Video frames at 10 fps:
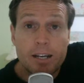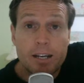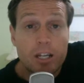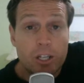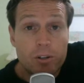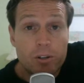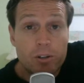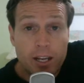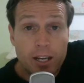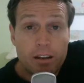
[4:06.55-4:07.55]

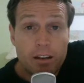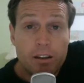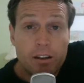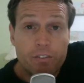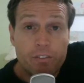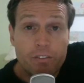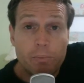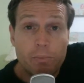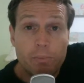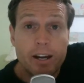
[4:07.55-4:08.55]
Q10 for
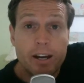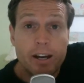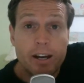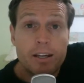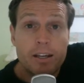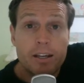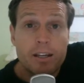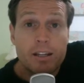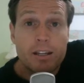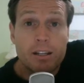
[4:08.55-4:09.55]
my
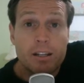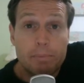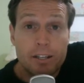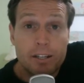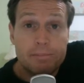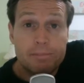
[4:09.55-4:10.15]
lapel.